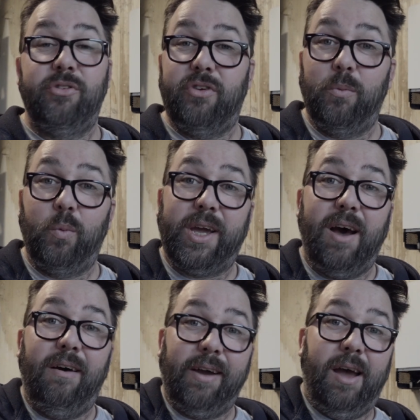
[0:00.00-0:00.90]
so we
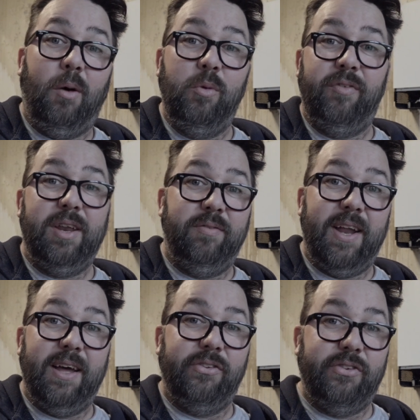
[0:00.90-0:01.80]
can't get on with anything
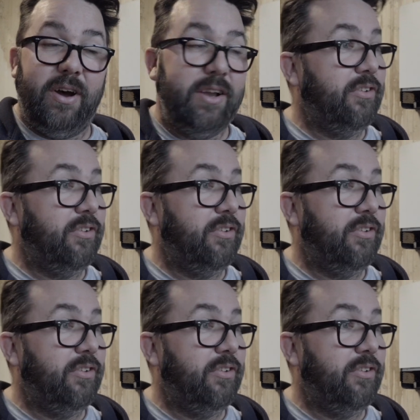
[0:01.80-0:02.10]
outside,